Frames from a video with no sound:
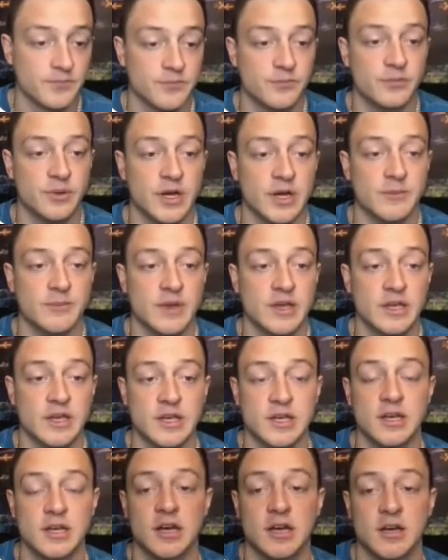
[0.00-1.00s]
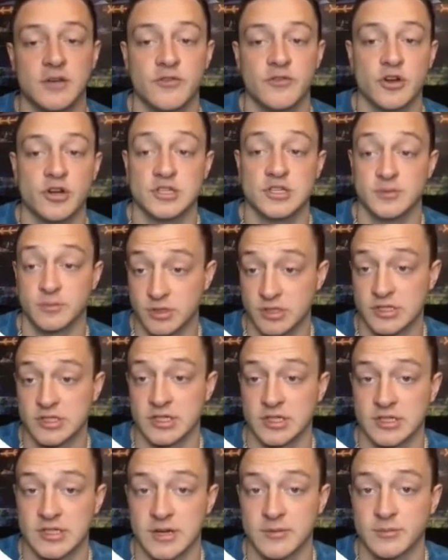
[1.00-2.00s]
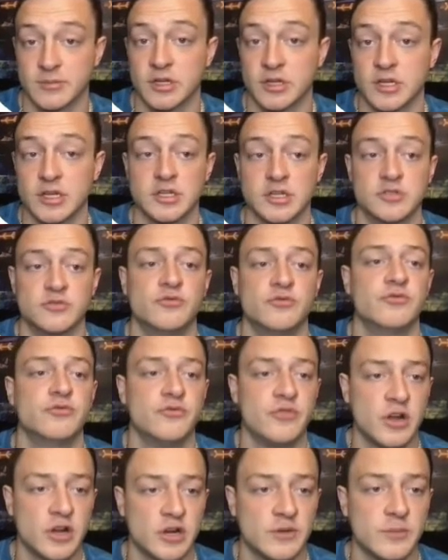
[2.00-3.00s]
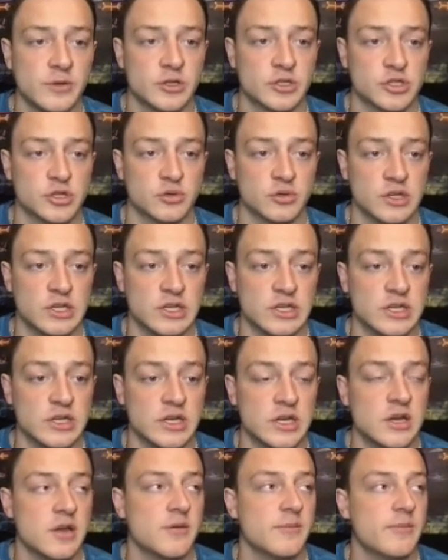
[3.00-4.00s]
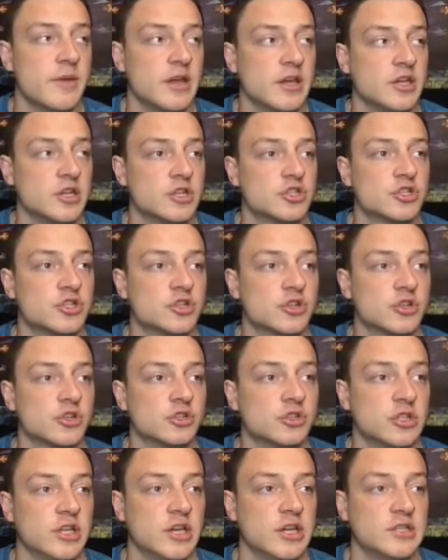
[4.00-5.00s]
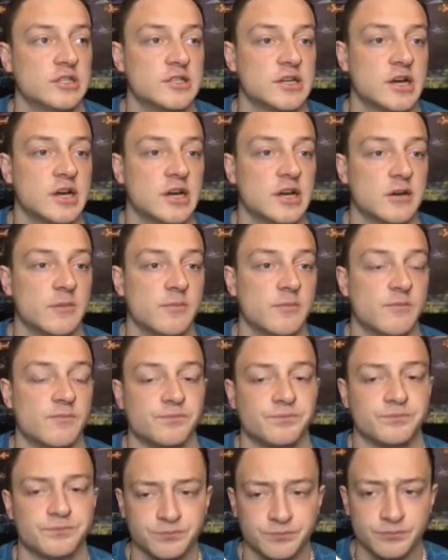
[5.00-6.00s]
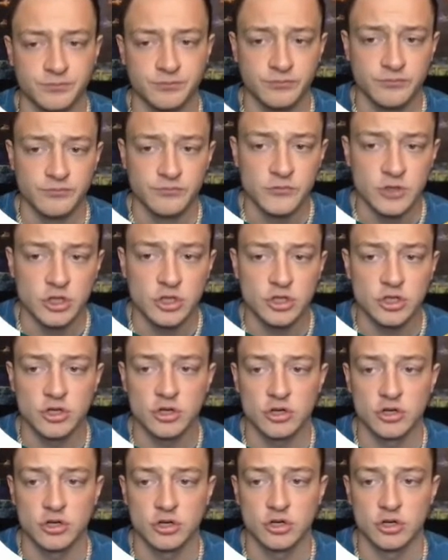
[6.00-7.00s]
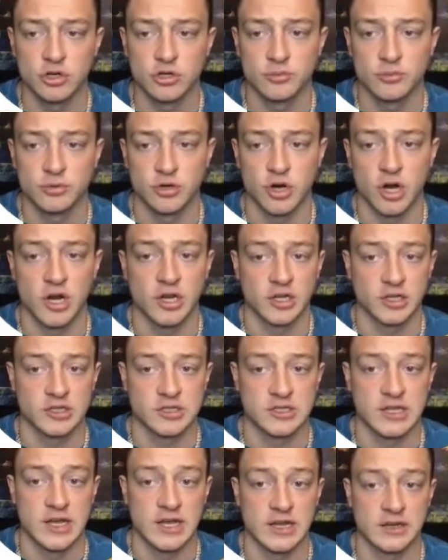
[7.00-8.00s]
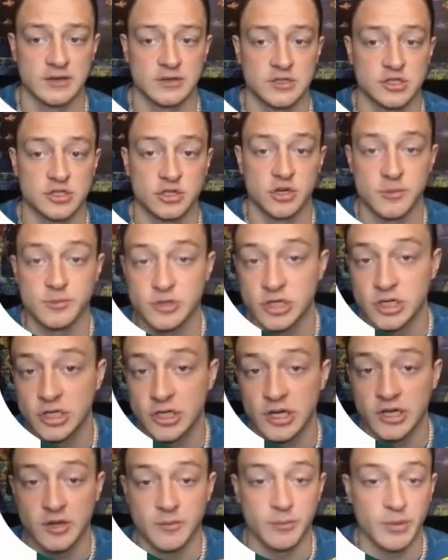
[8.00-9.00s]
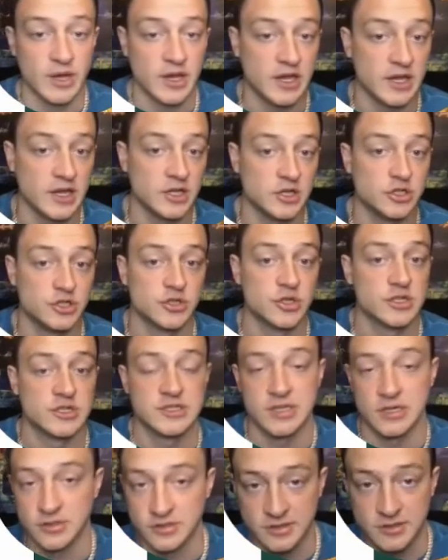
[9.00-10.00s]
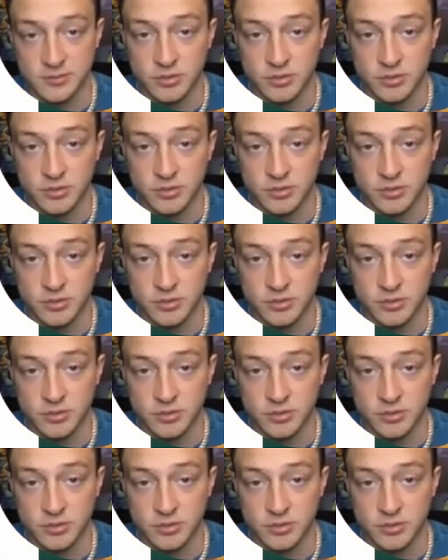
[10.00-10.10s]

but making a very simplistic template is very much so key. Making sure that your product's like description and the page that sells the